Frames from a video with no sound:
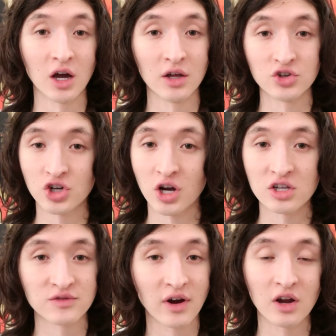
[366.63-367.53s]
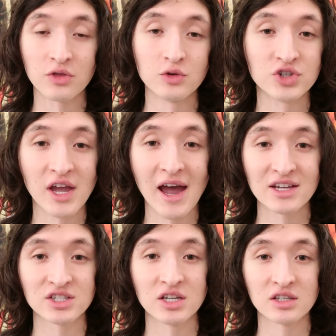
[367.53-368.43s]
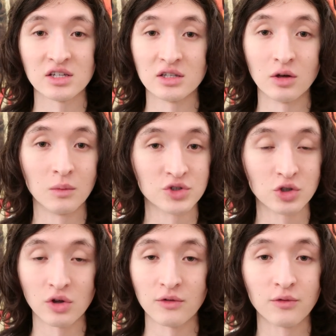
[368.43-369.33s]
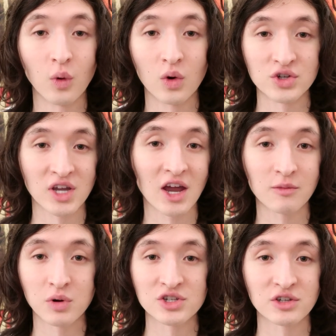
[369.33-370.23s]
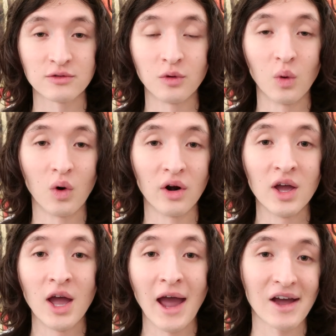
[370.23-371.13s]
and Chuck is very enthusiastic and almost looking forward to kind of pressing forward